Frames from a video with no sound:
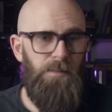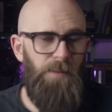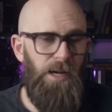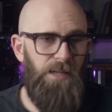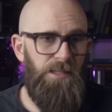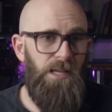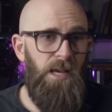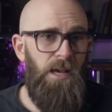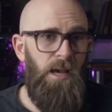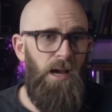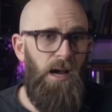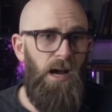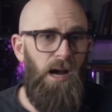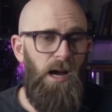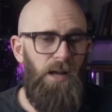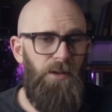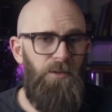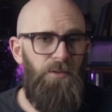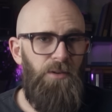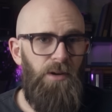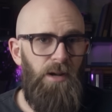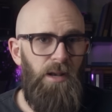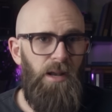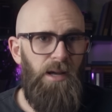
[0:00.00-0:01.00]
about one
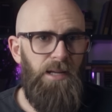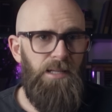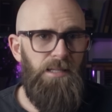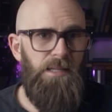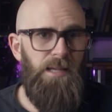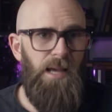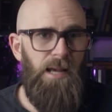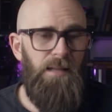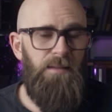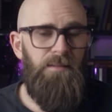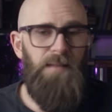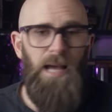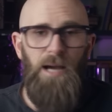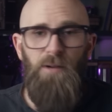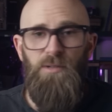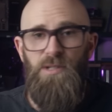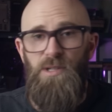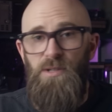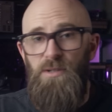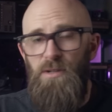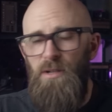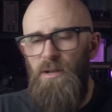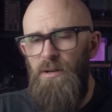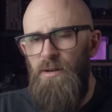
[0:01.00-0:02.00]
hundred ninety-eight
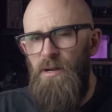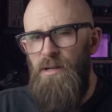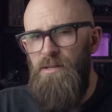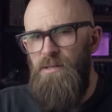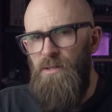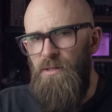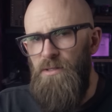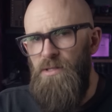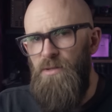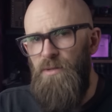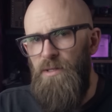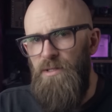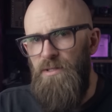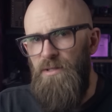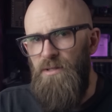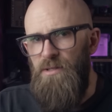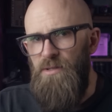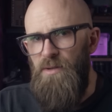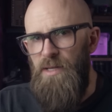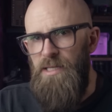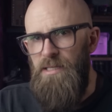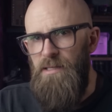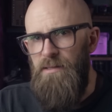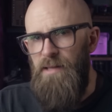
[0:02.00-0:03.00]
thousand euros or two hundred
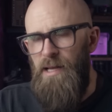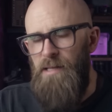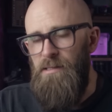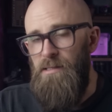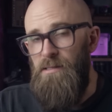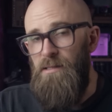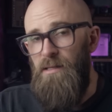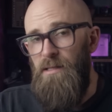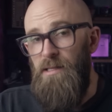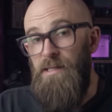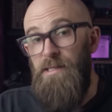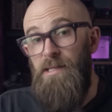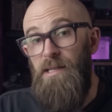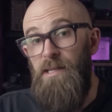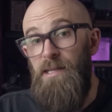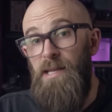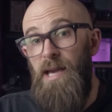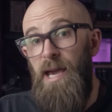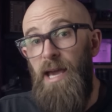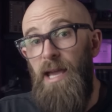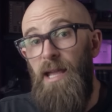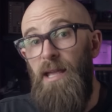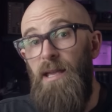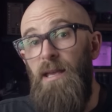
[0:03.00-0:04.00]
twenty thousand dollars
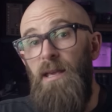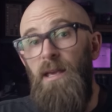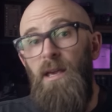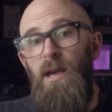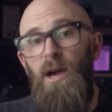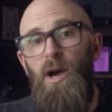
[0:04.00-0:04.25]
today.